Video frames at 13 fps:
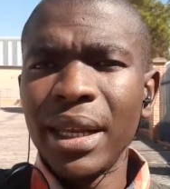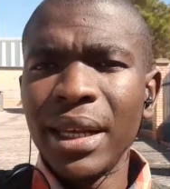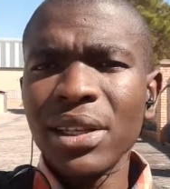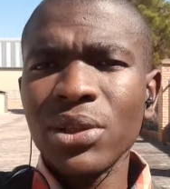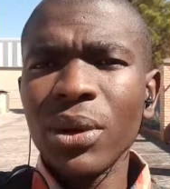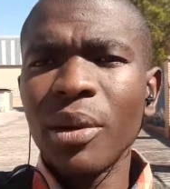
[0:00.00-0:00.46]

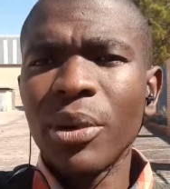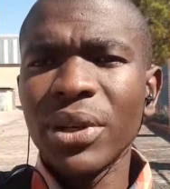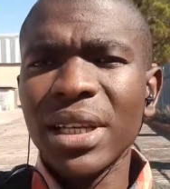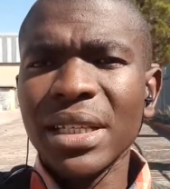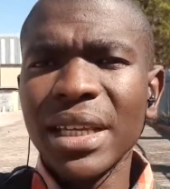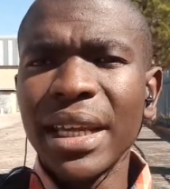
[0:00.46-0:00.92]
Let's talk
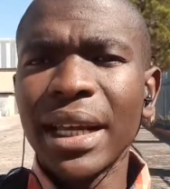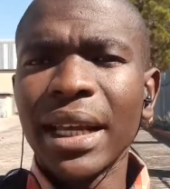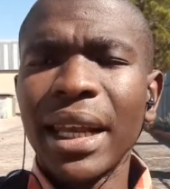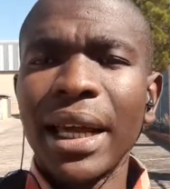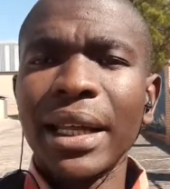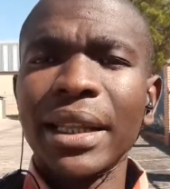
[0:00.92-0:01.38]
about a
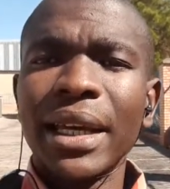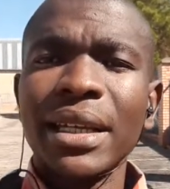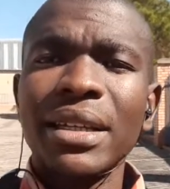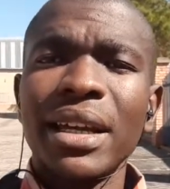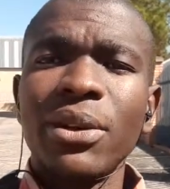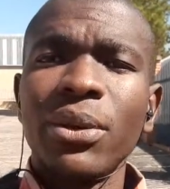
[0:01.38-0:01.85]
tagline
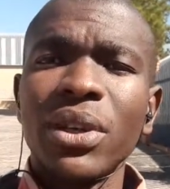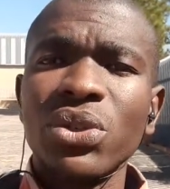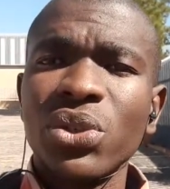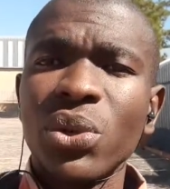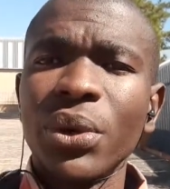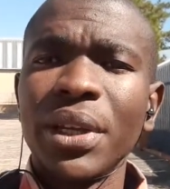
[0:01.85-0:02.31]
that I
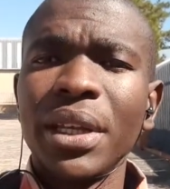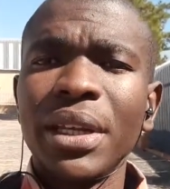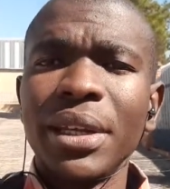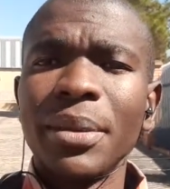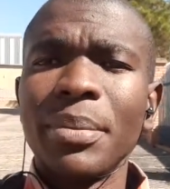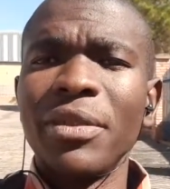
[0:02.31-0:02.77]
once saw
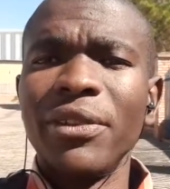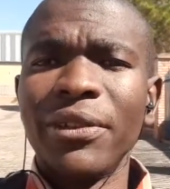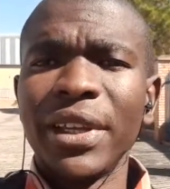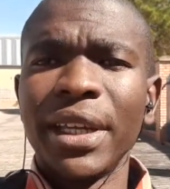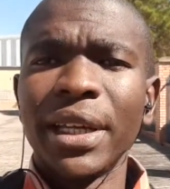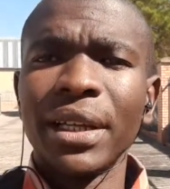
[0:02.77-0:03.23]
in a
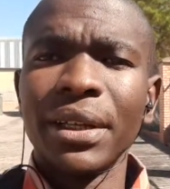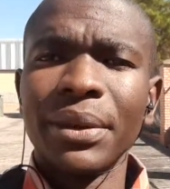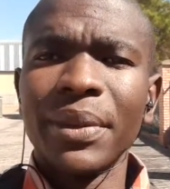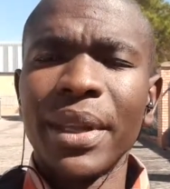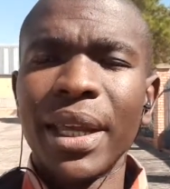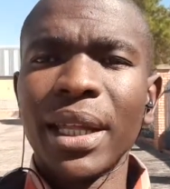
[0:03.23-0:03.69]

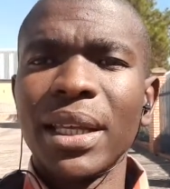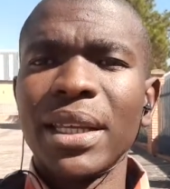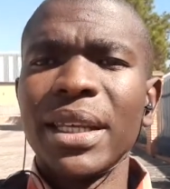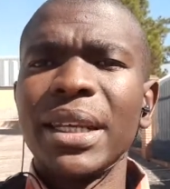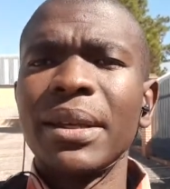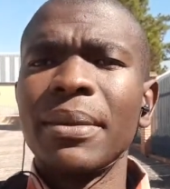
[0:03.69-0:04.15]
vehicle the other
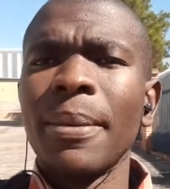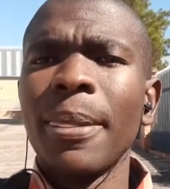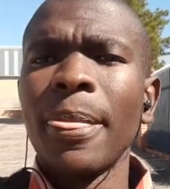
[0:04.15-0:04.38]
day.